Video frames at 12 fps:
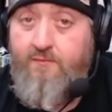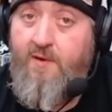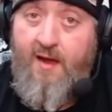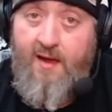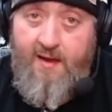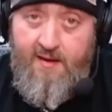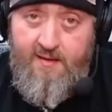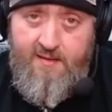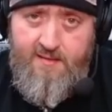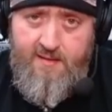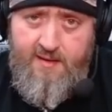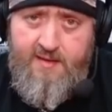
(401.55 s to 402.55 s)
ride.
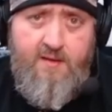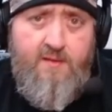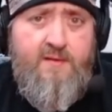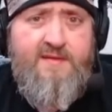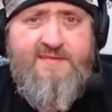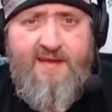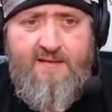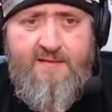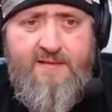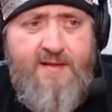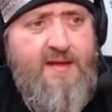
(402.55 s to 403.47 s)
I can already tell.